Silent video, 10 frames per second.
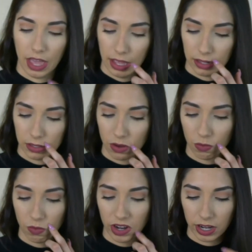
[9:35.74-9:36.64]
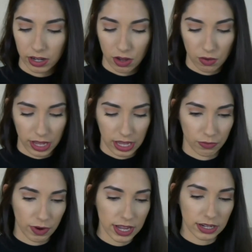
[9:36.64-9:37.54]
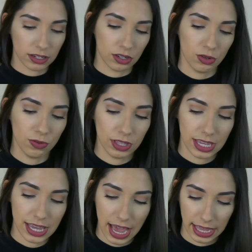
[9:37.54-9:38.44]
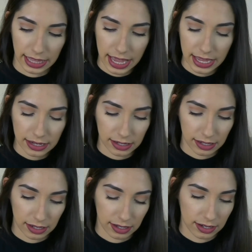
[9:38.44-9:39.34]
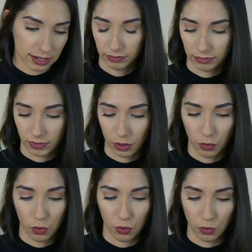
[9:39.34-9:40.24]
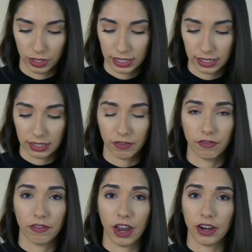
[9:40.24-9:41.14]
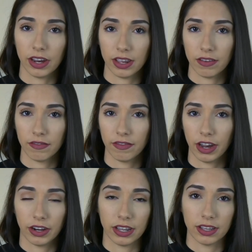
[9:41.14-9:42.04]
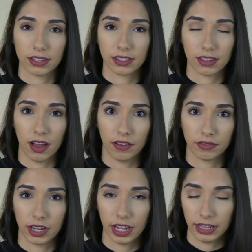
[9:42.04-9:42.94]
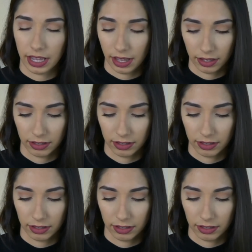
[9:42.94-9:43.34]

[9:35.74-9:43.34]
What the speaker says: So we're going to go in right to the highlight. Ooh, this is a very, very soft highlight.